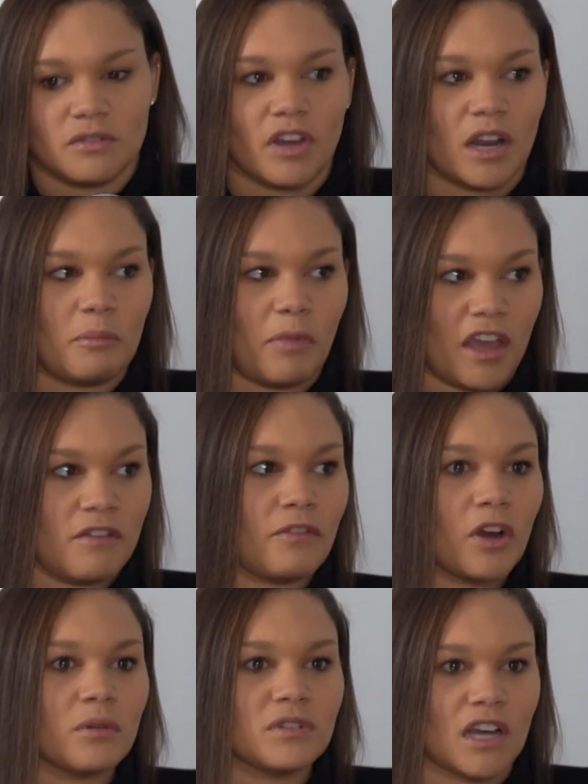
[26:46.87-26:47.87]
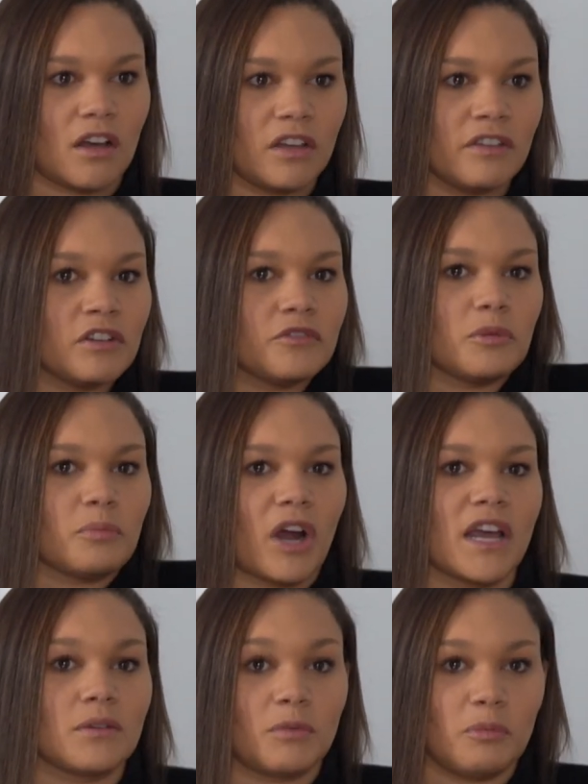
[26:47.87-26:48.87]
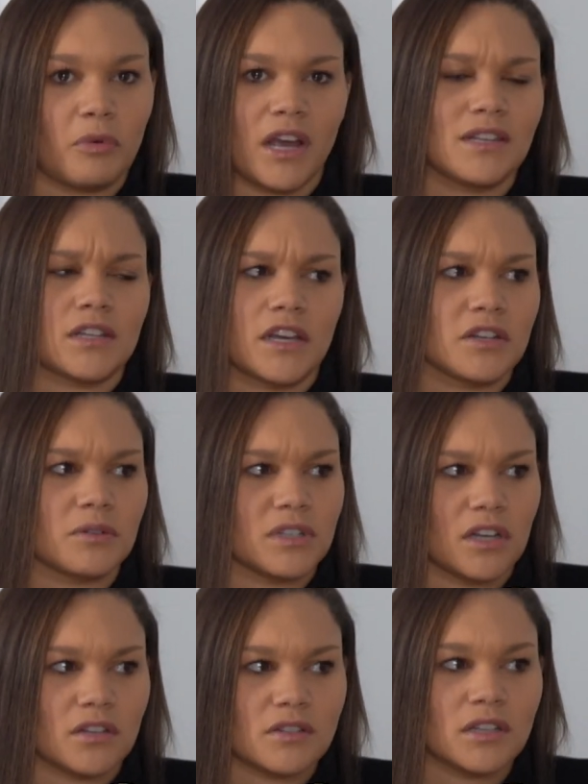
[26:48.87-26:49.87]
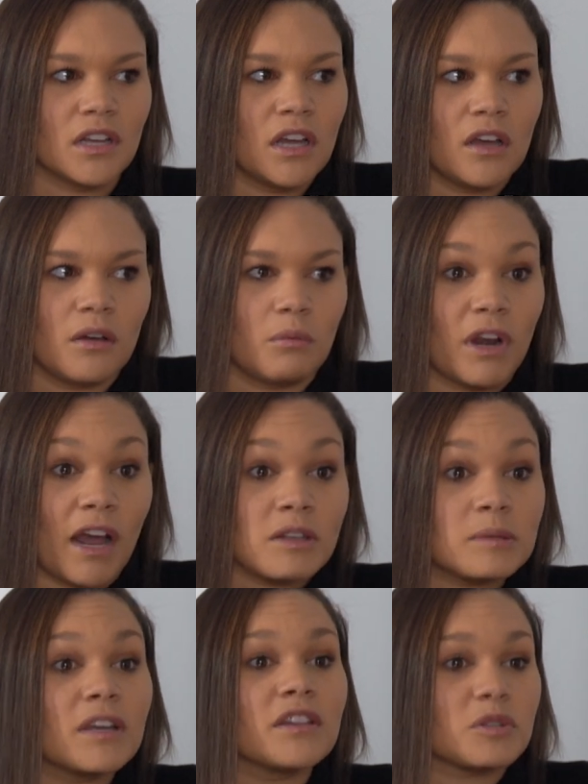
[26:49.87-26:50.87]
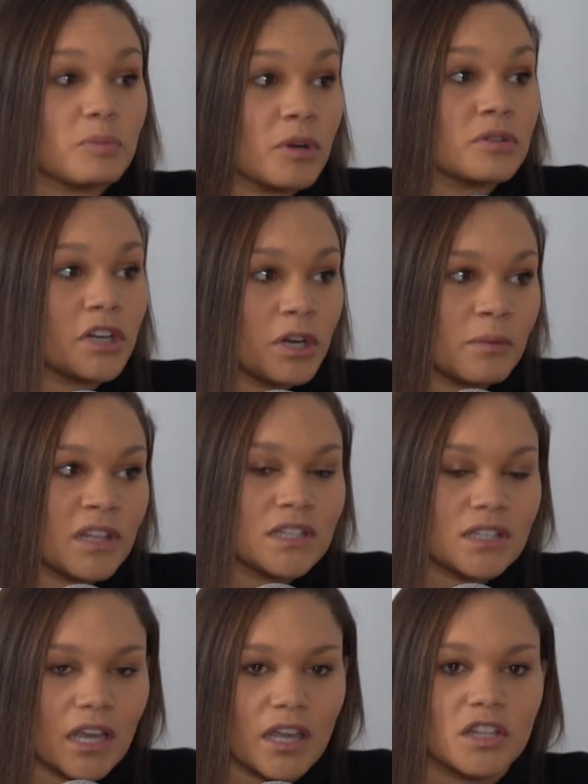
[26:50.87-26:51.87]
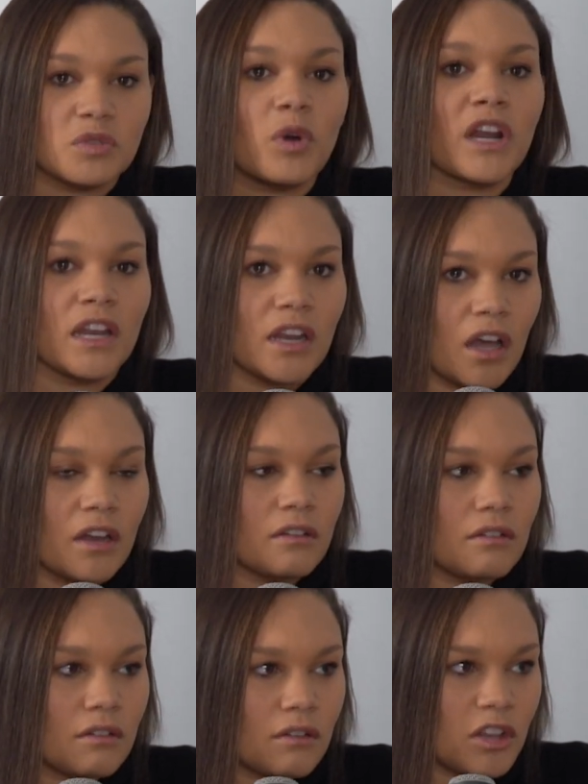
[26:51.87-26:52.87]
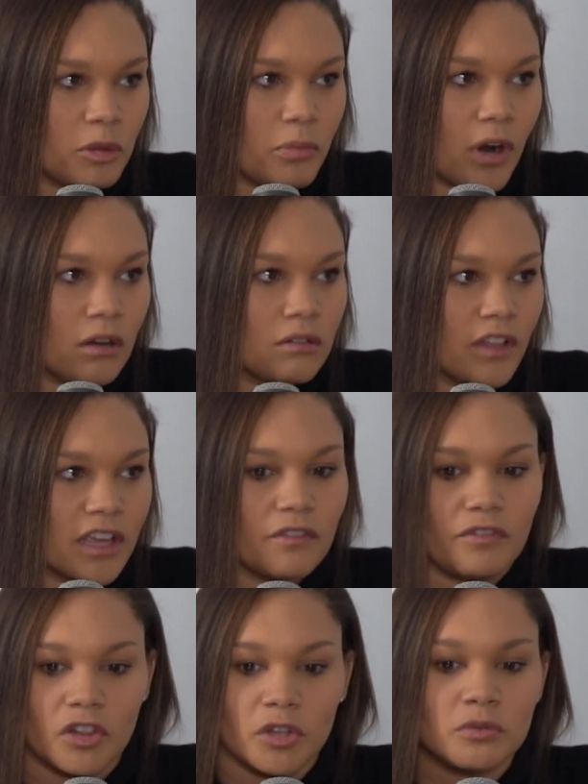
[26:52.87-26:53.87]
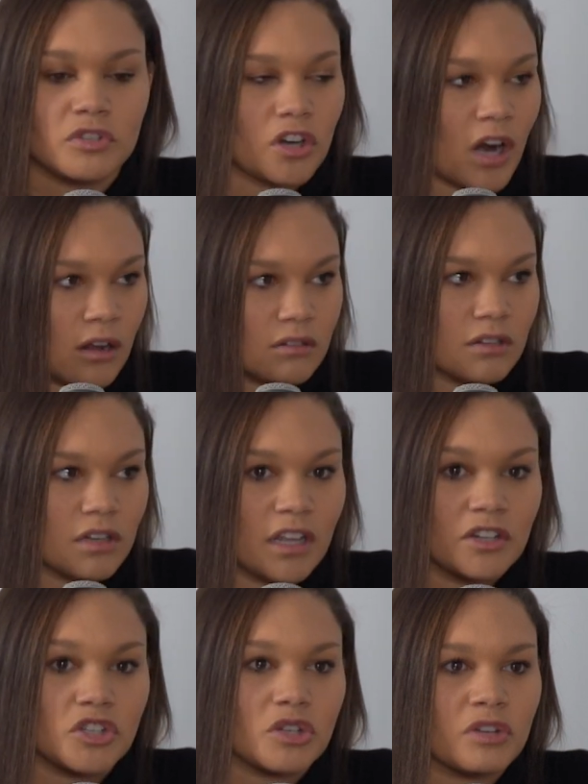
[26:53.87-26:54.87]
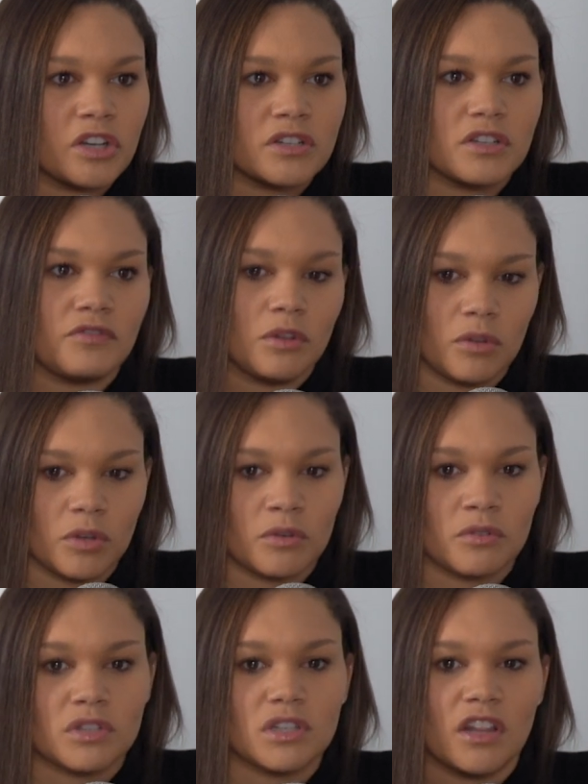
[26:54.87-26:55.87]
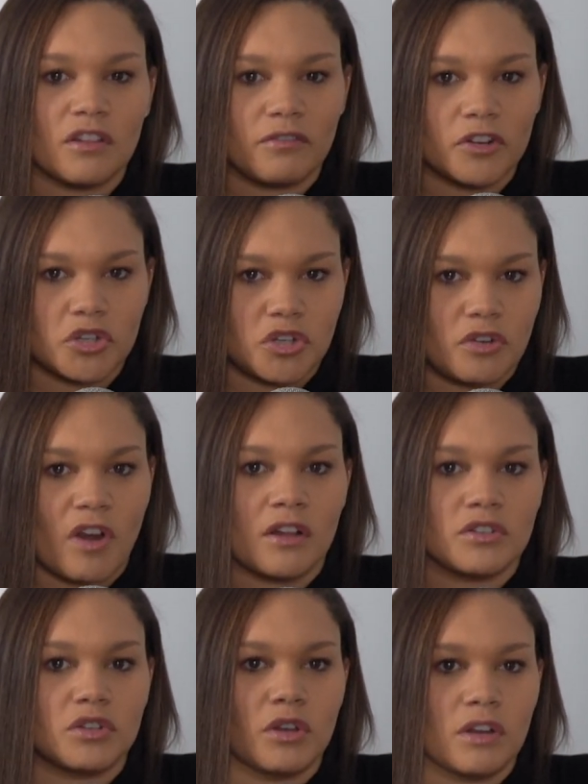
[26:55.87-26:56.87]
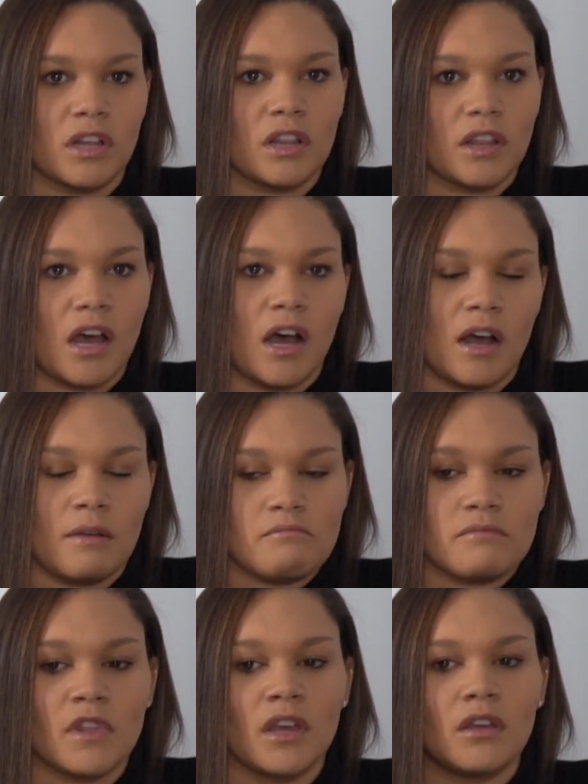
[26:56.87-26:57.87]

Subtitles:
You've got to pay for hotel. Even if we price lined hotels. When I was playing this pro tournaments, like it's one and done in the pro. Like if you lose, you're out. And juniors, if you lose in the first 2 rounds, you go to the